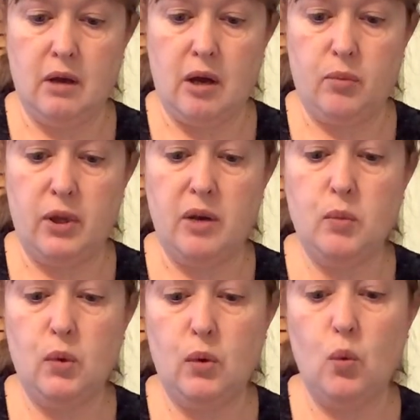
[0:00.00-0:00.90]
Yeah, Blood
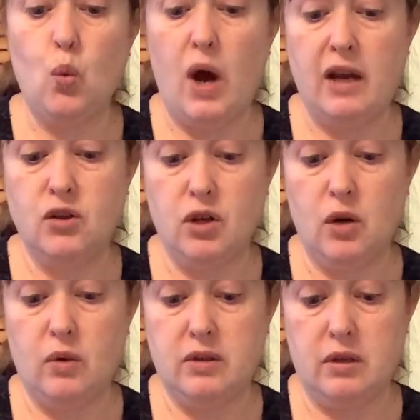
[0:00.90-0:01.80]
Moon Wine
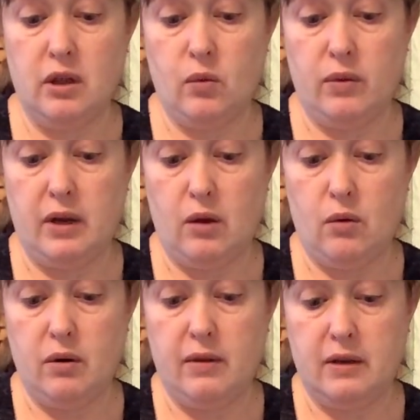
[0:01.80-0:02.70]
Jug was another one that I
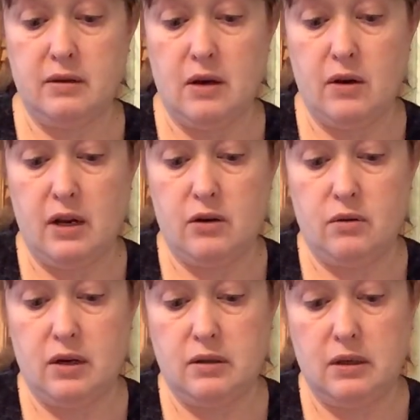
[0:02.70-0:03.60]
ordered that sounded
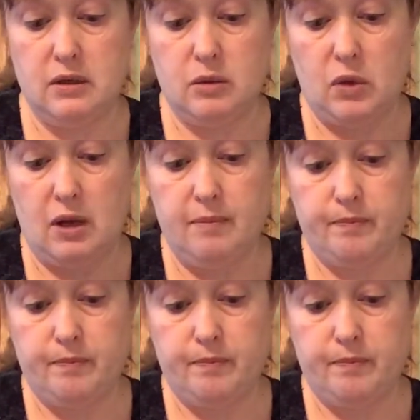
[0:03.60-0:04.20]
interesting to me.